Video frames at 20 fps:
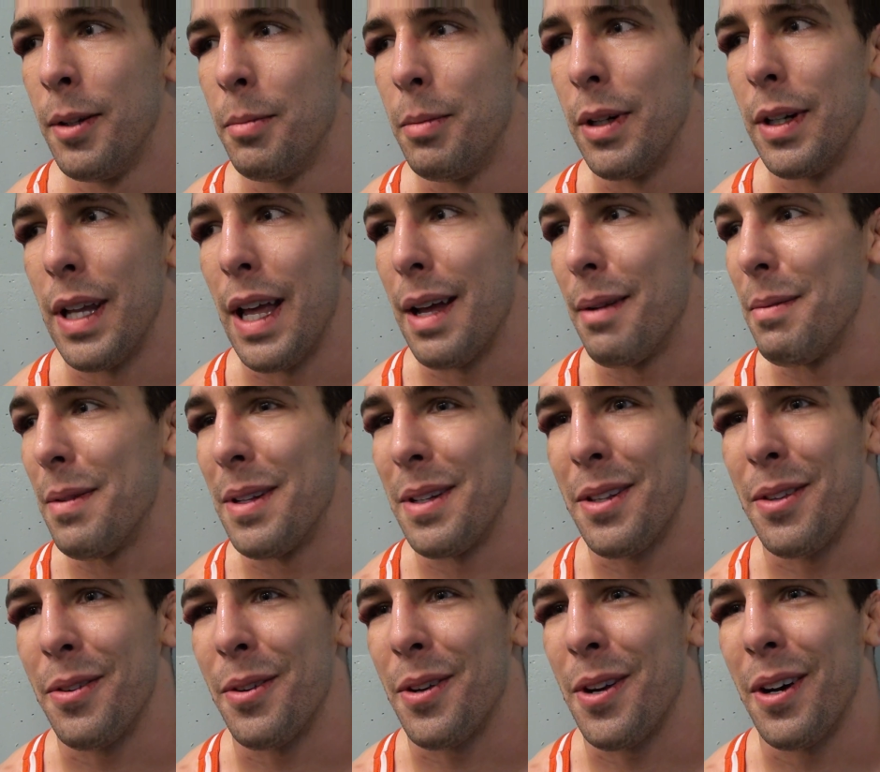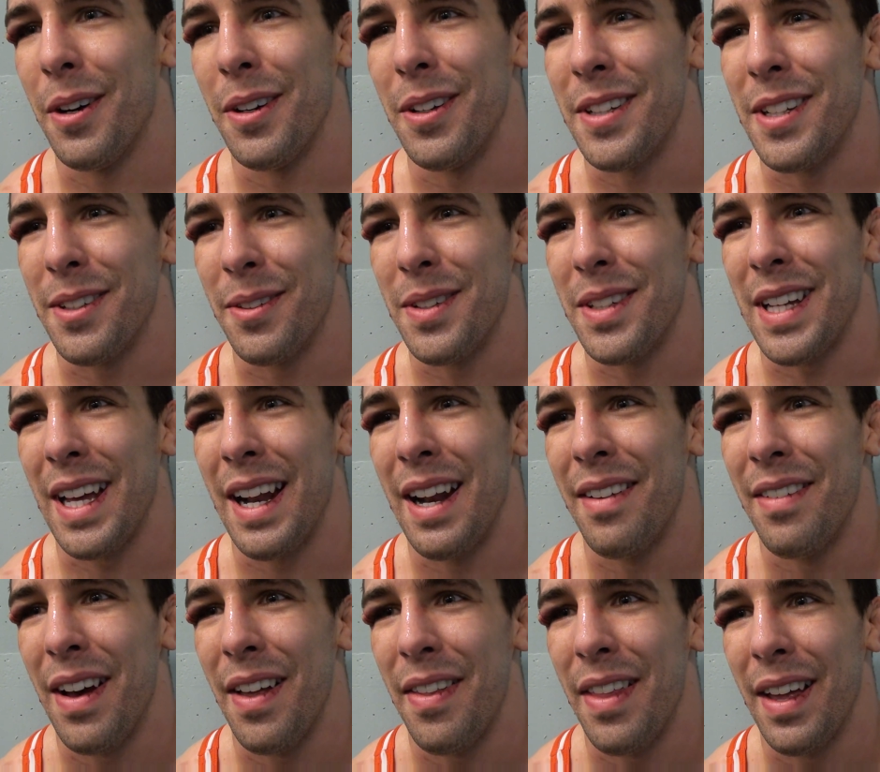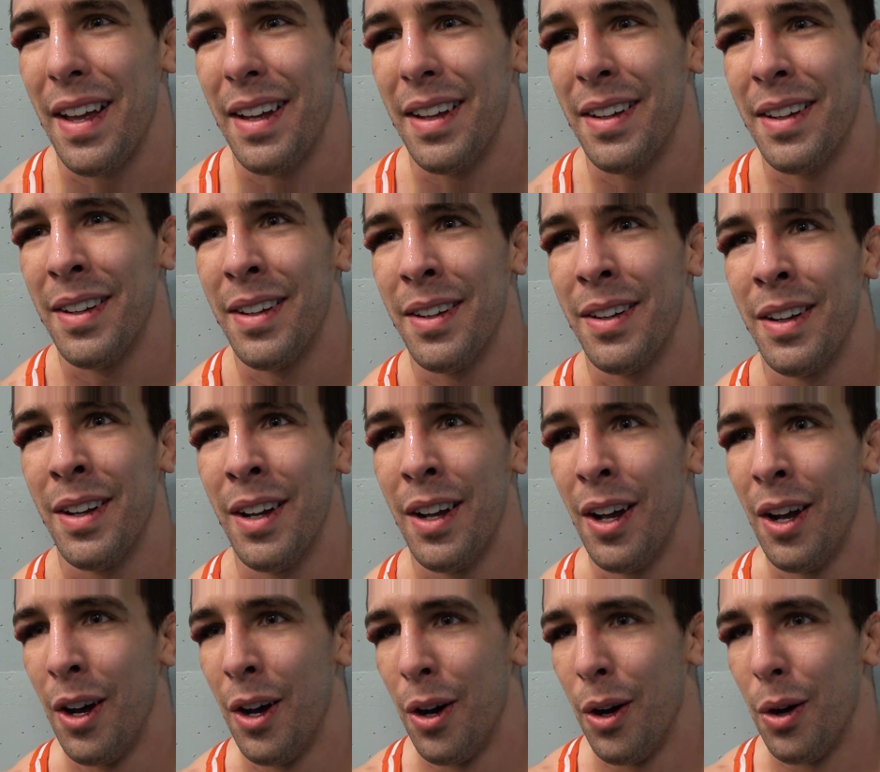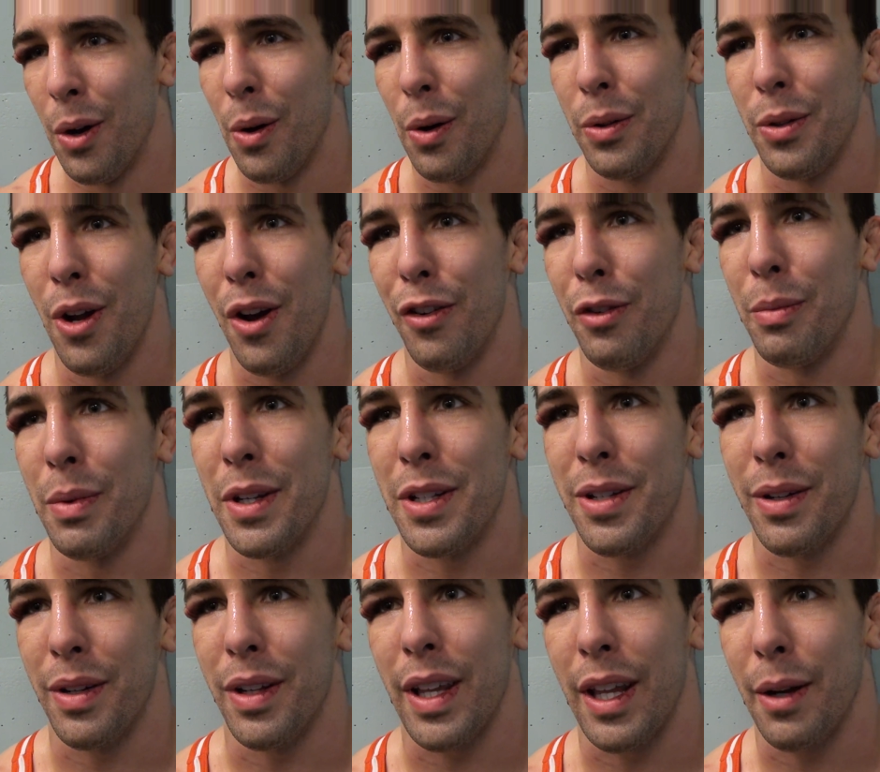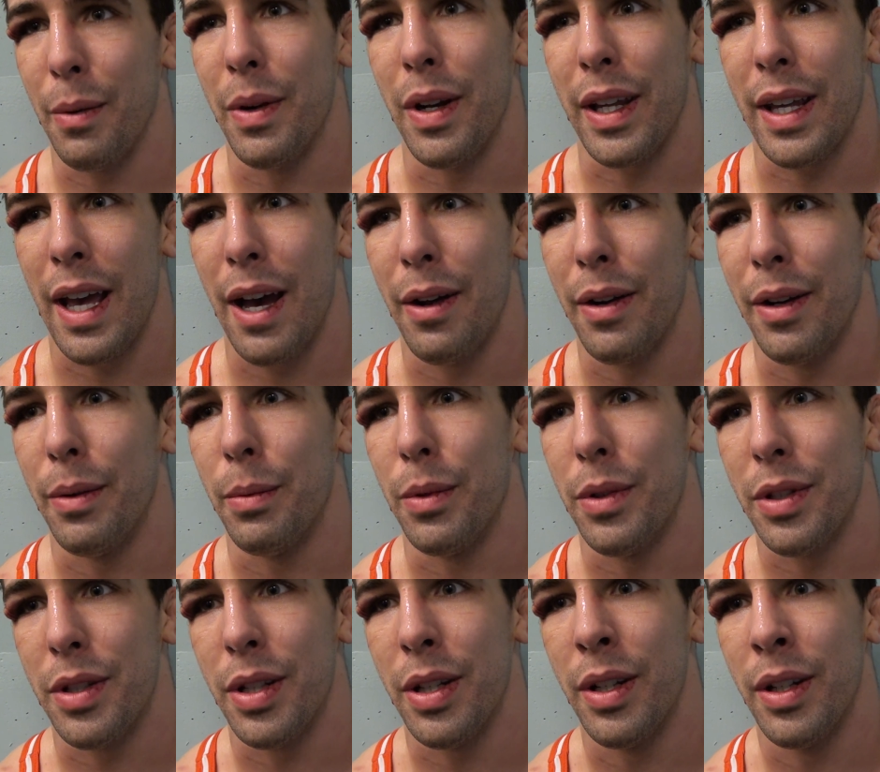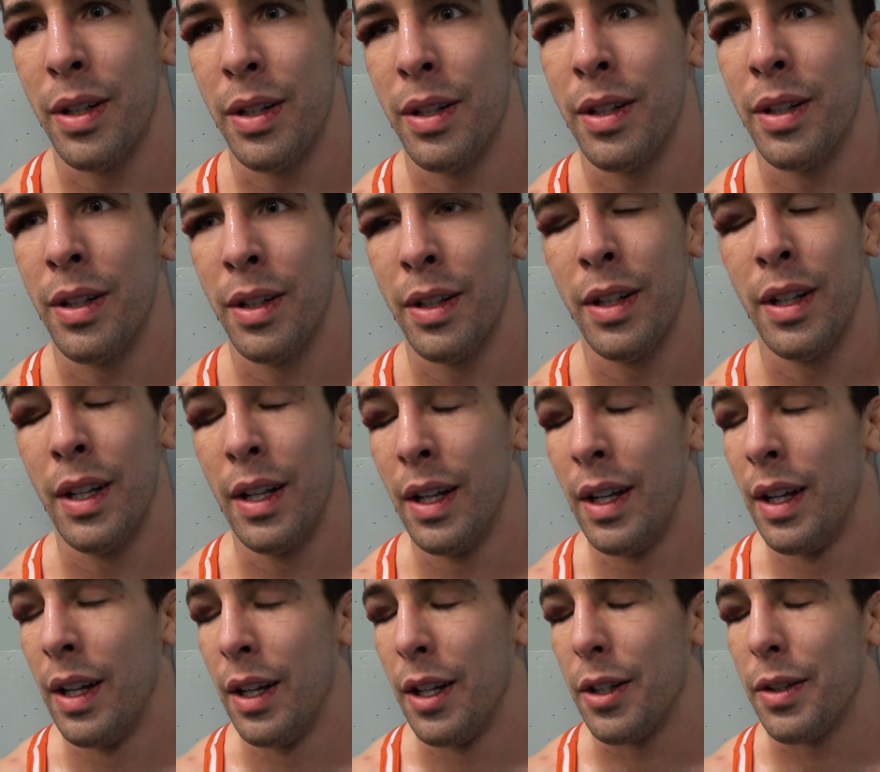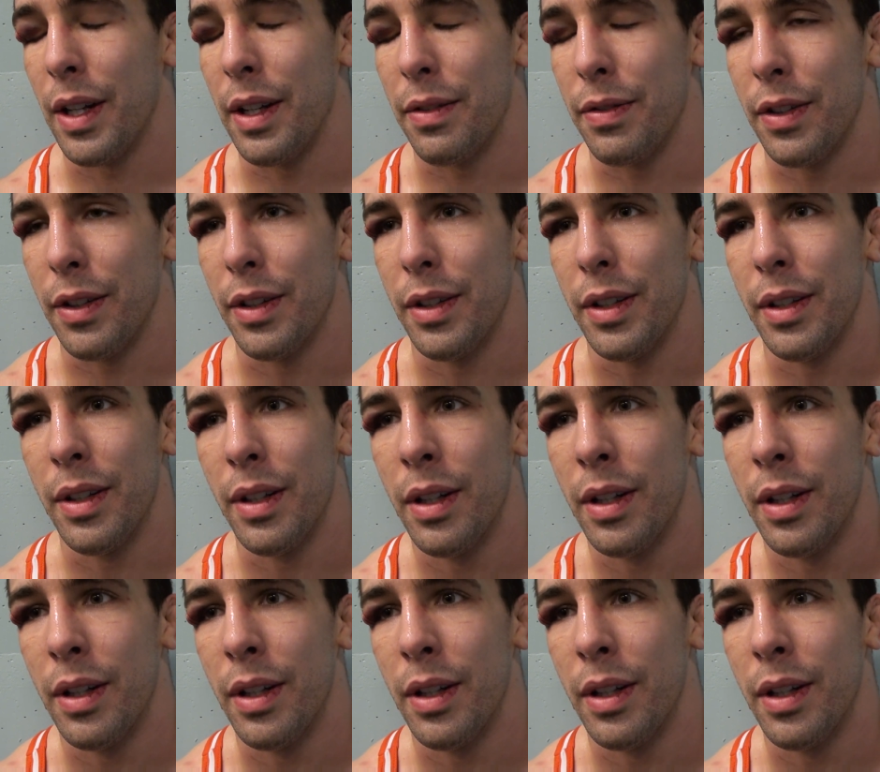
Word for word: but yeah, I mean, through college, they always kind of had that holding over me. So to get it when I counted was great feeling.